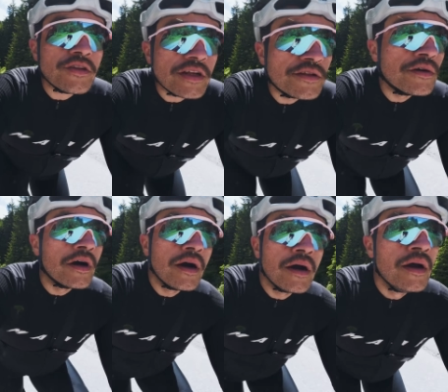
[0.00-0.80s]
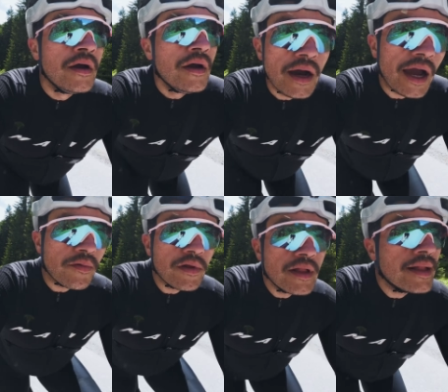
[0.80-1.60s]
totally new I
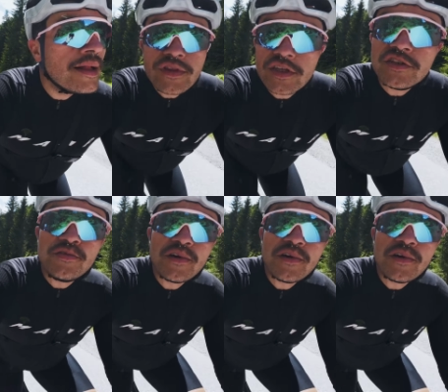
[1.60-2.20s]
will put this